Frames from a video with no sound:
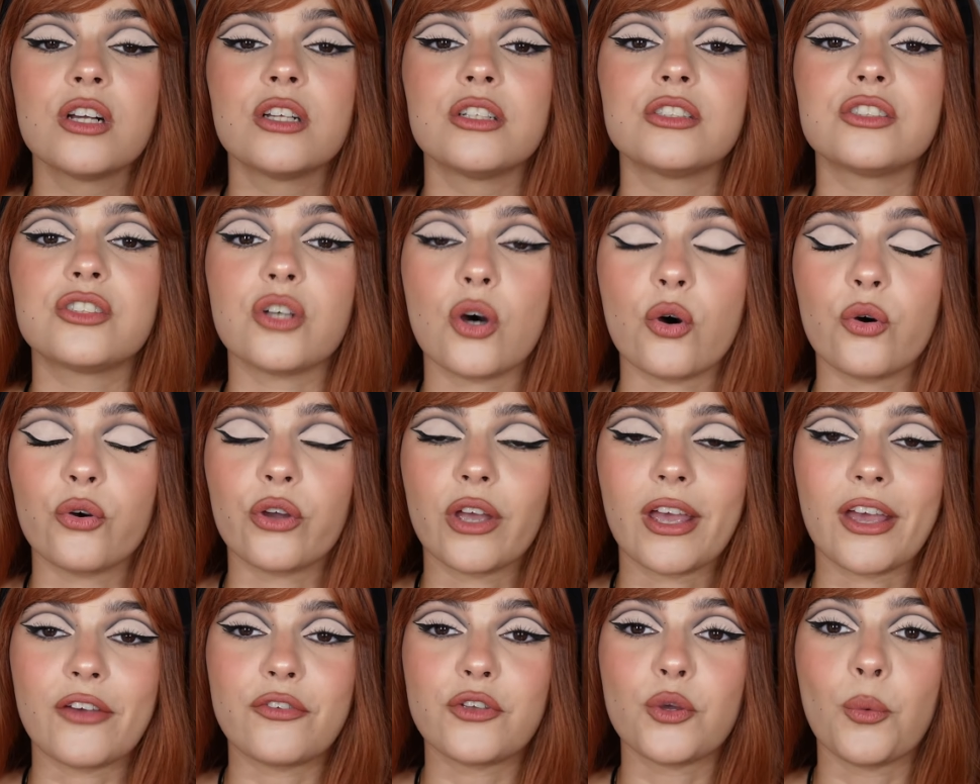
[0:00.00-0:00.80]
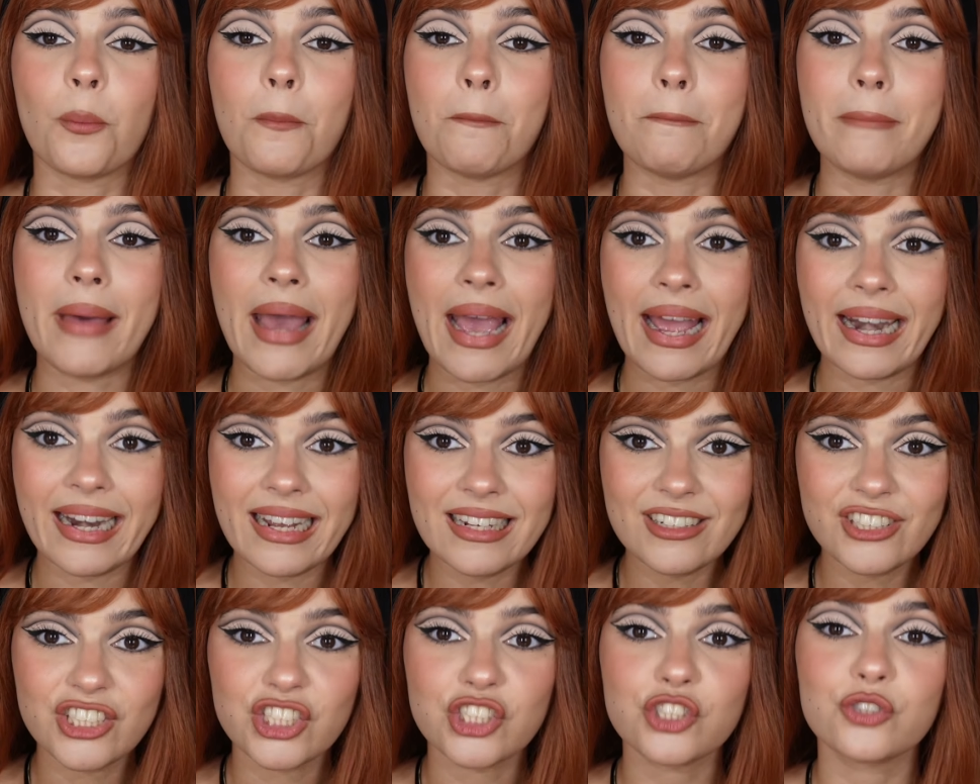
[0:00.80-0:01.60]
So if you
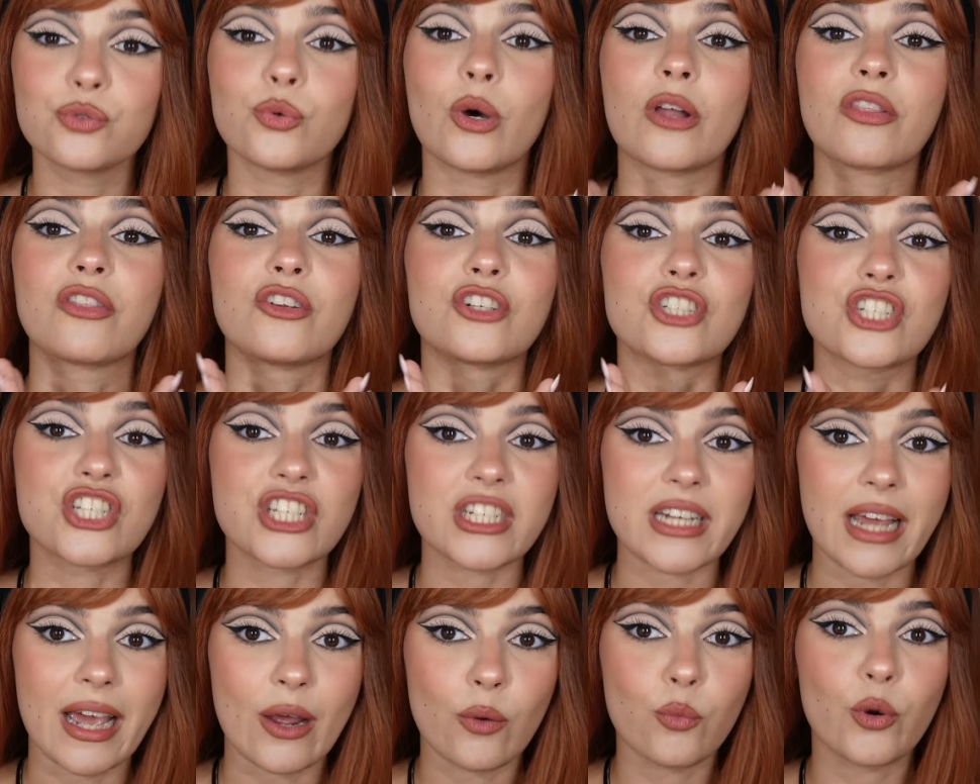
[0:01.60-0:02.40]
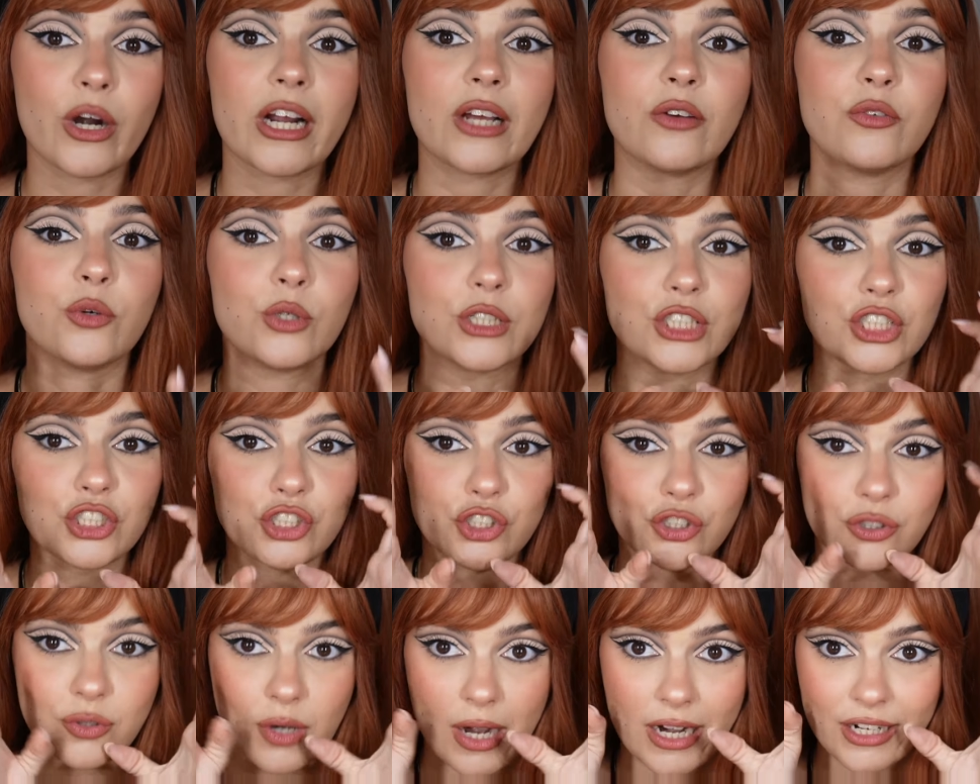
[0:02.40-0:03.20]
manage to understand what I was
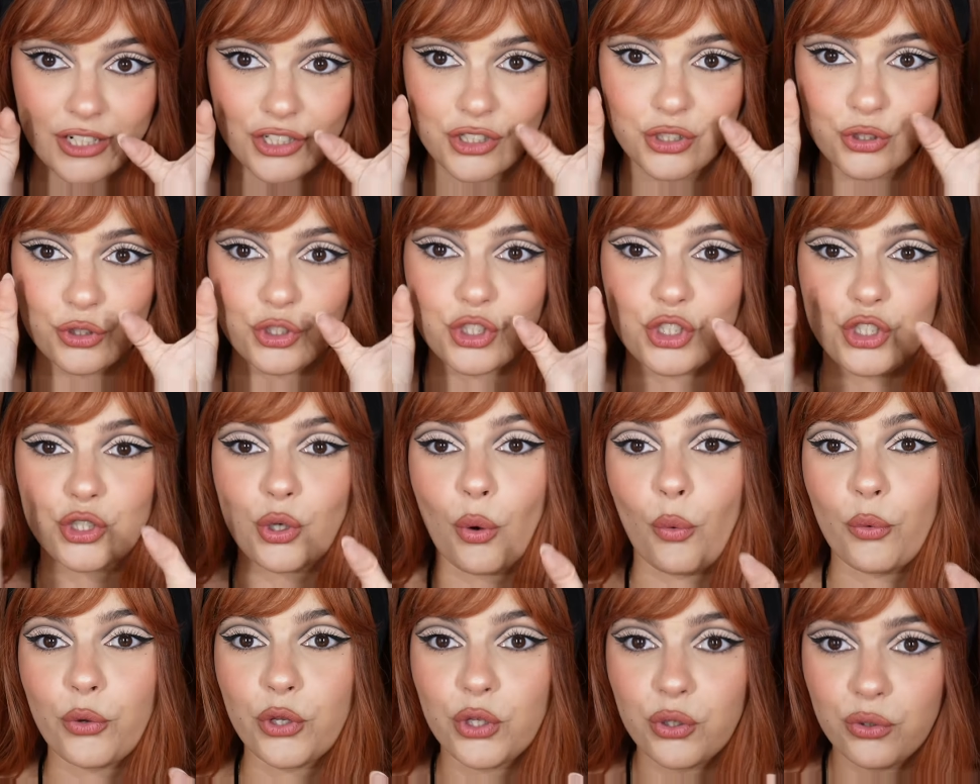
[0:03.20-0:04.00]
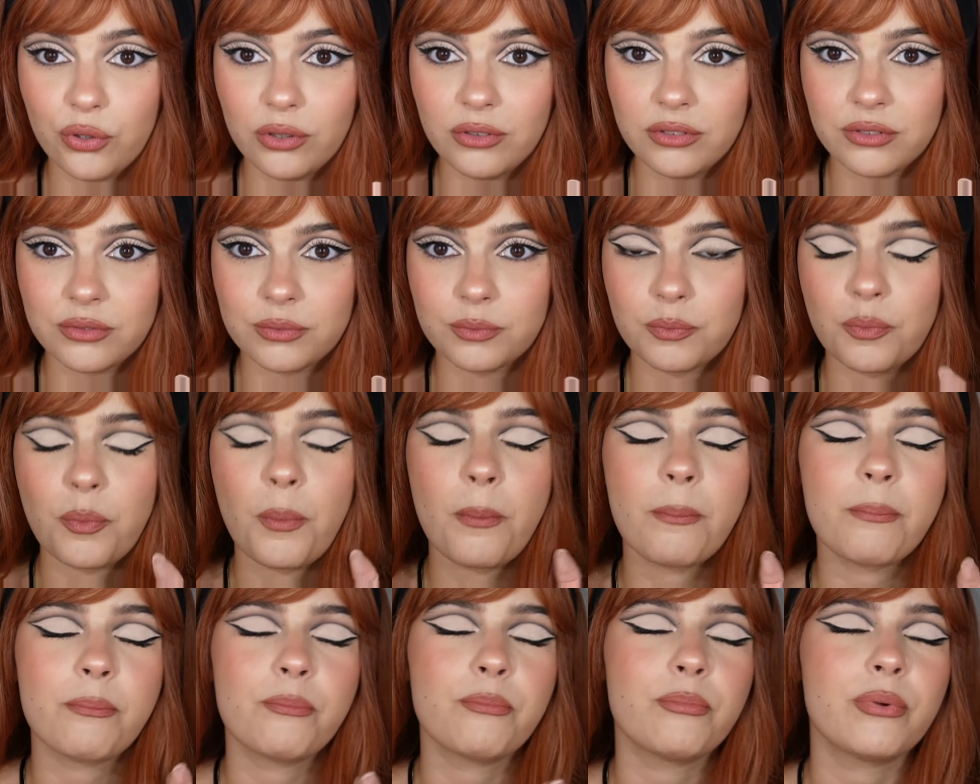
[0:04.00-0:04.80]
trying to show you,
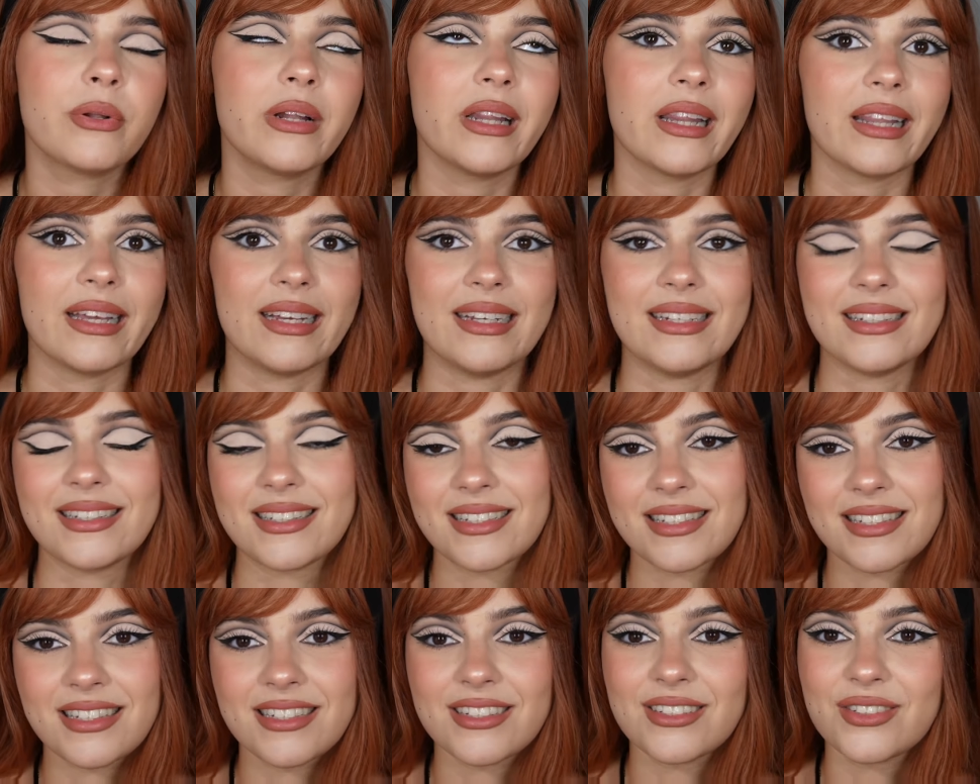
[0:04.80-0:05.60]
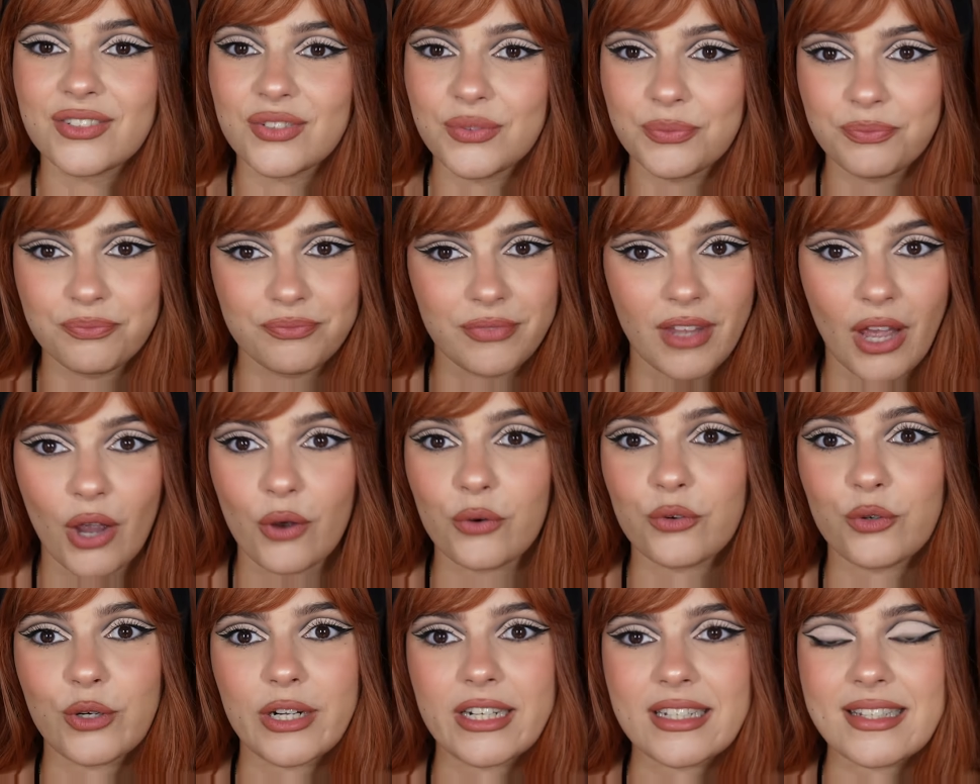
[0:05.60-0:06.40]
please,
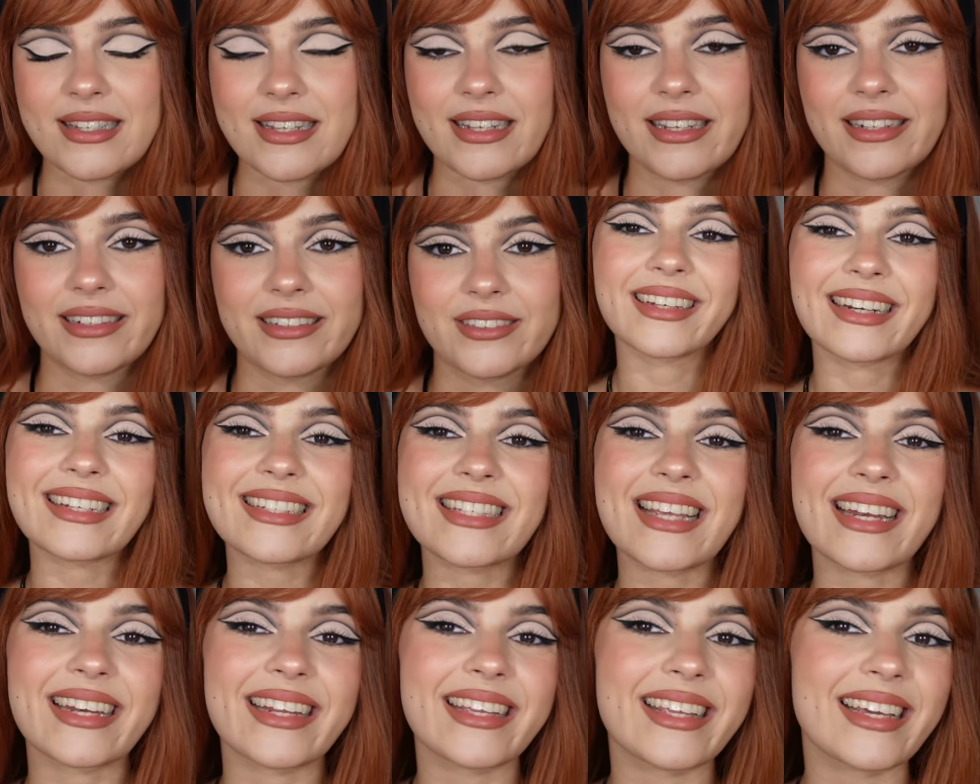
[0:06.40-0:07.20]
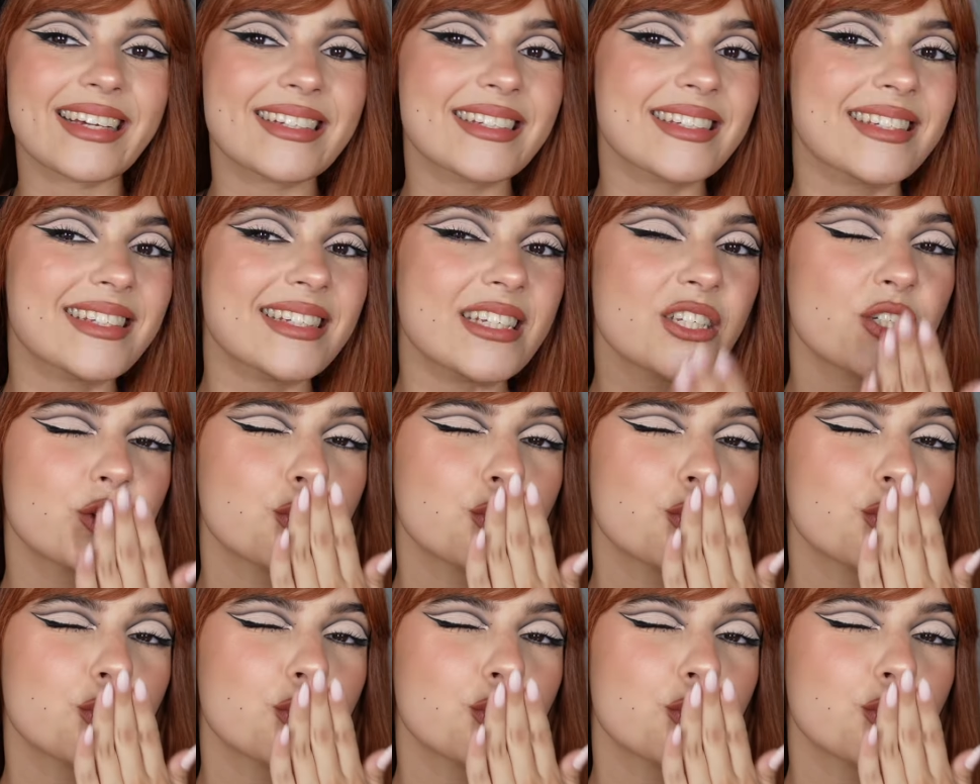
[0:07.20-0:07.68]
I want to see it. Gracias, niña. See